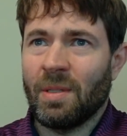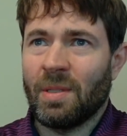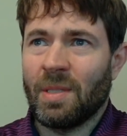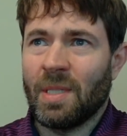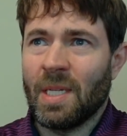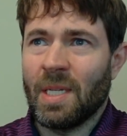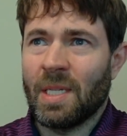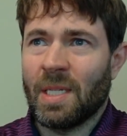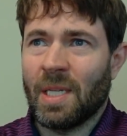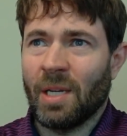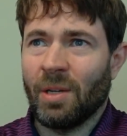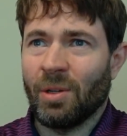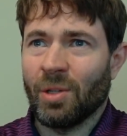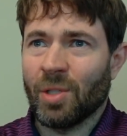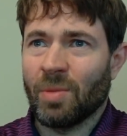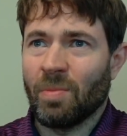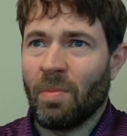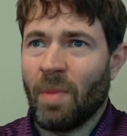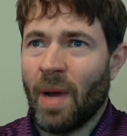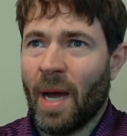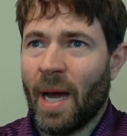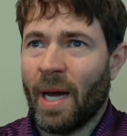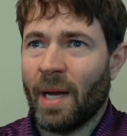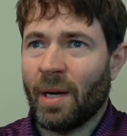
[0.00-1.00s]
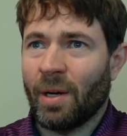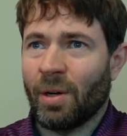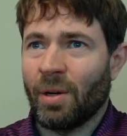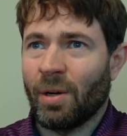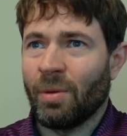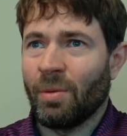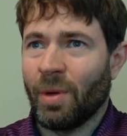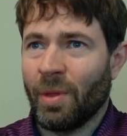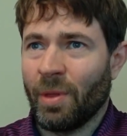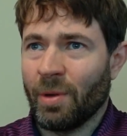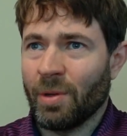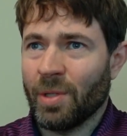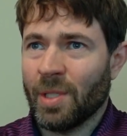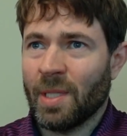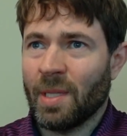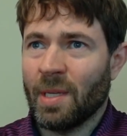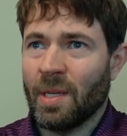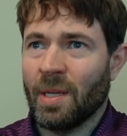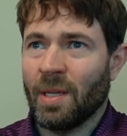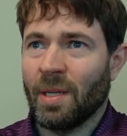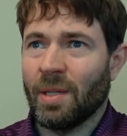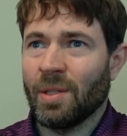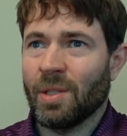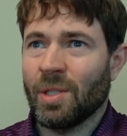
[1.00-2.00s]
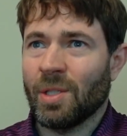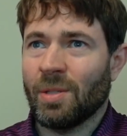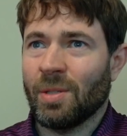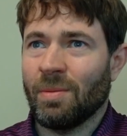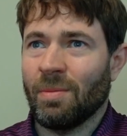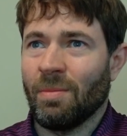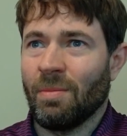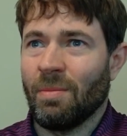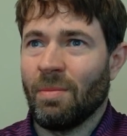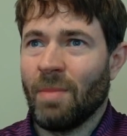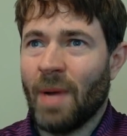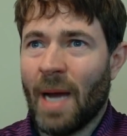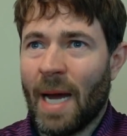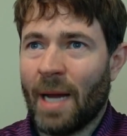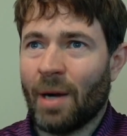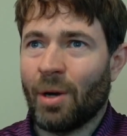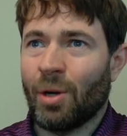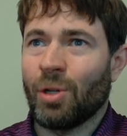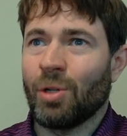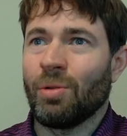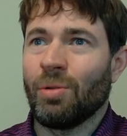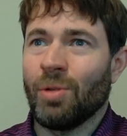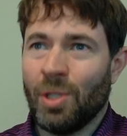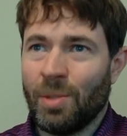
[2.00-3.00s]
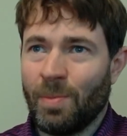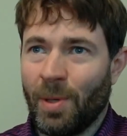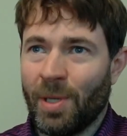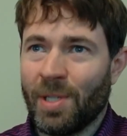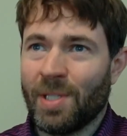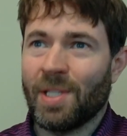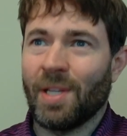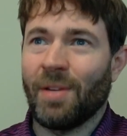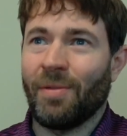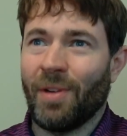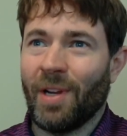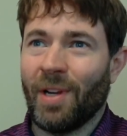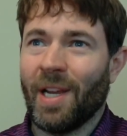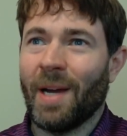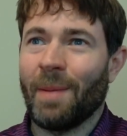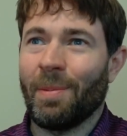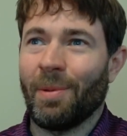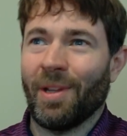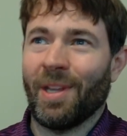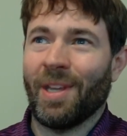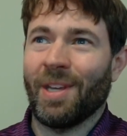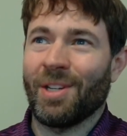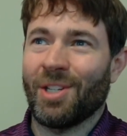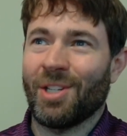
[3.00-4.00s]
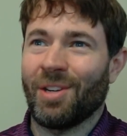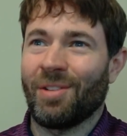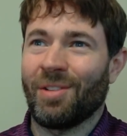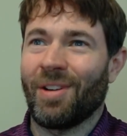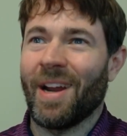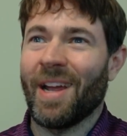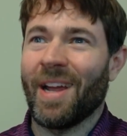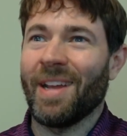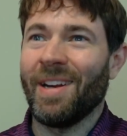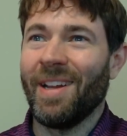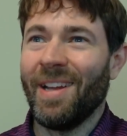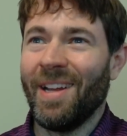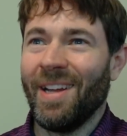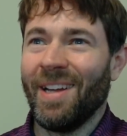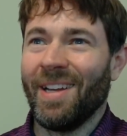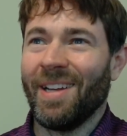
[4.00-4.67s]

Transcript: details matter when those things matter to a specific application, right?